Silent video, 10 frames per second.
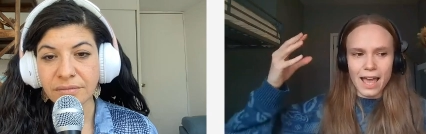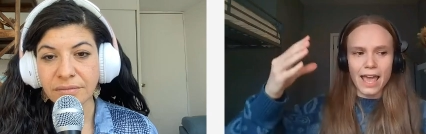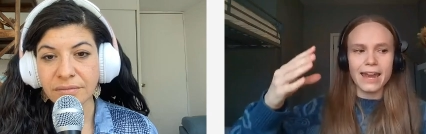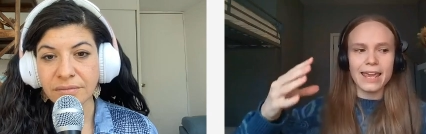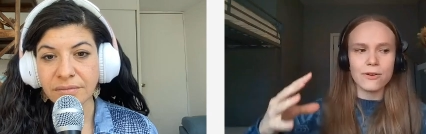
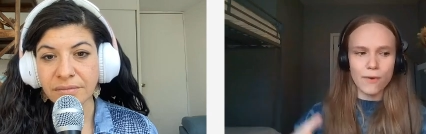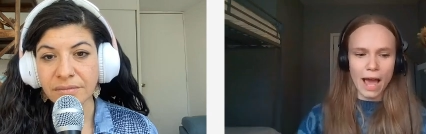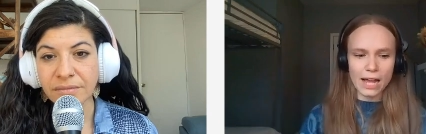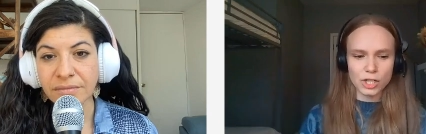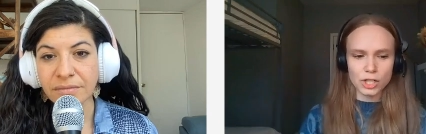Speaker 1: an
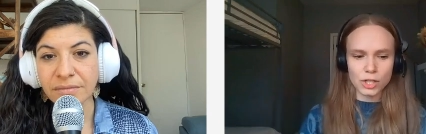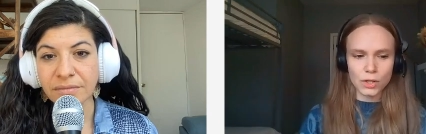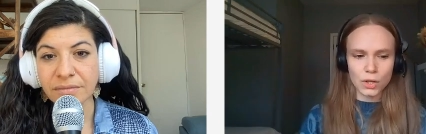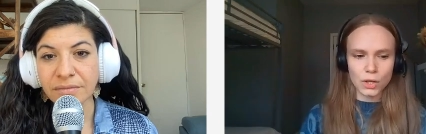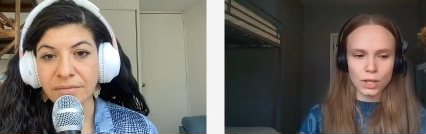
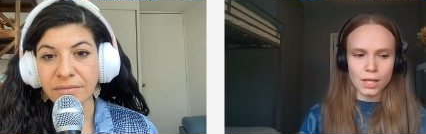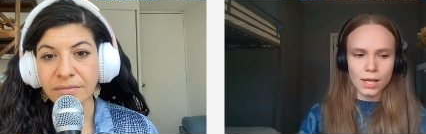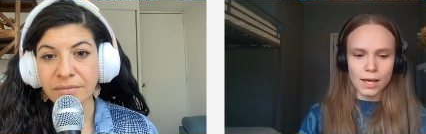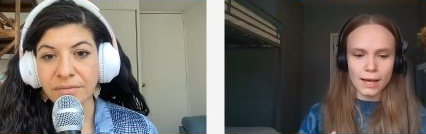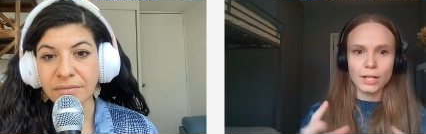irrational
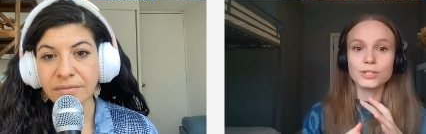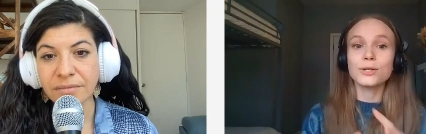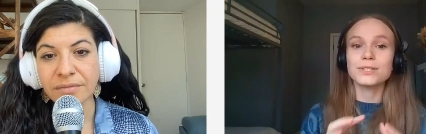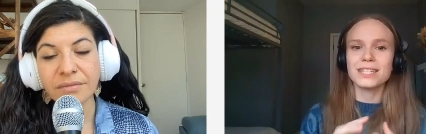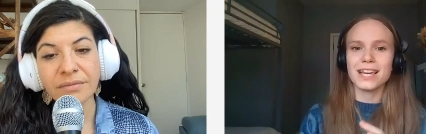
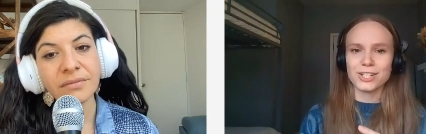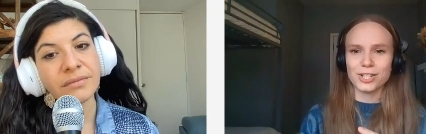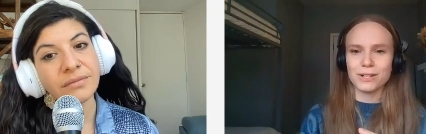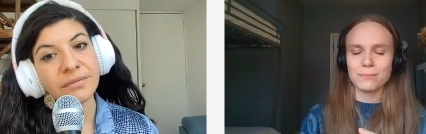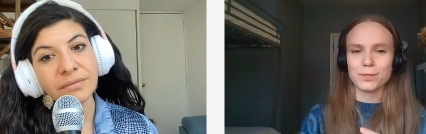
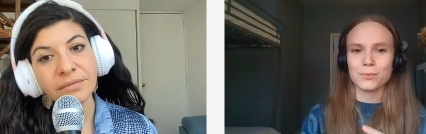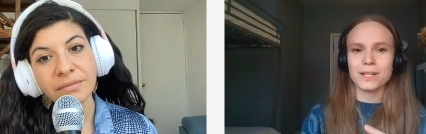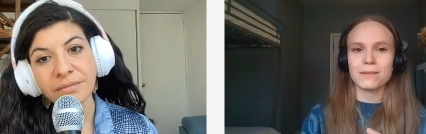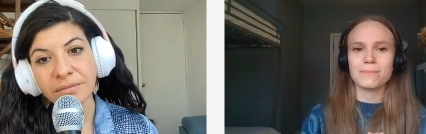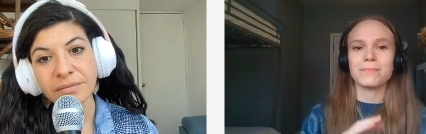association
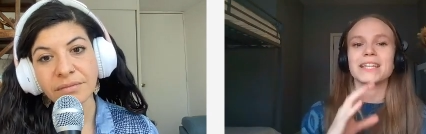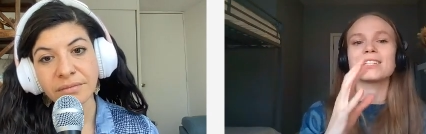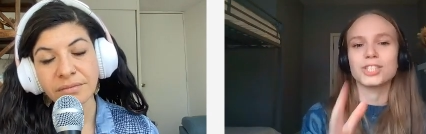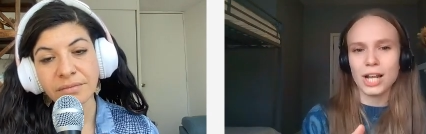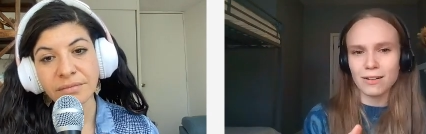between
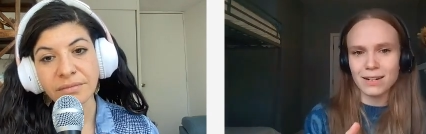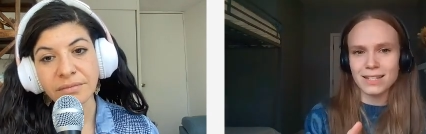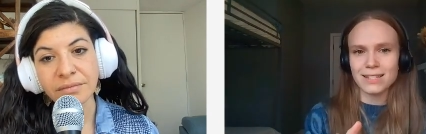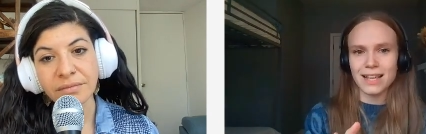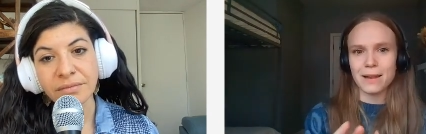being
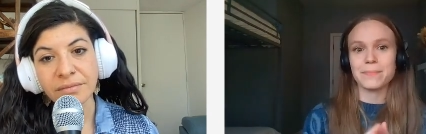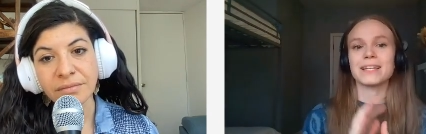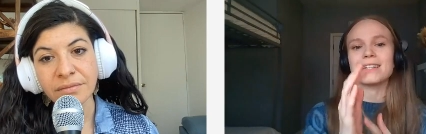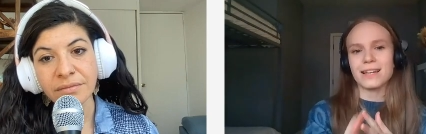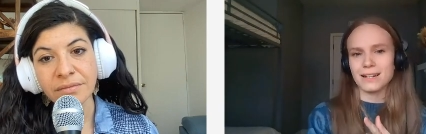generous and
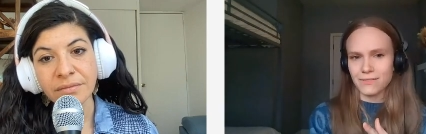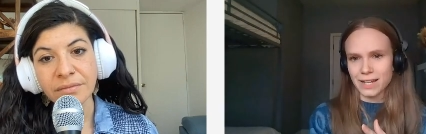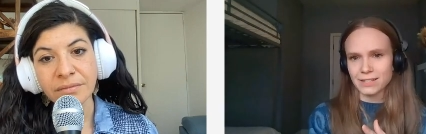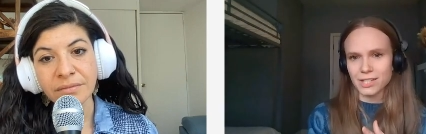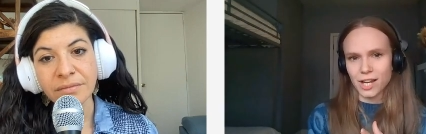being taken
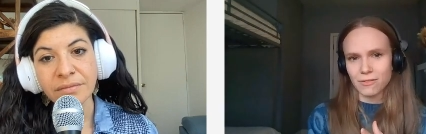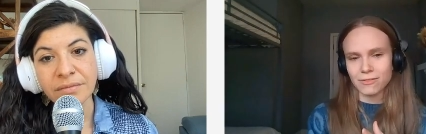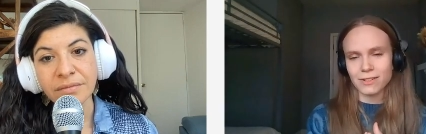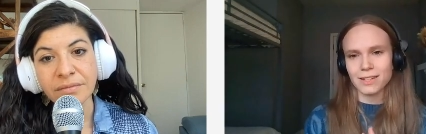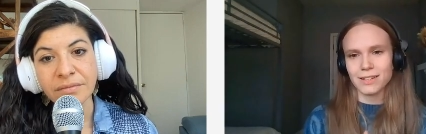advantage of.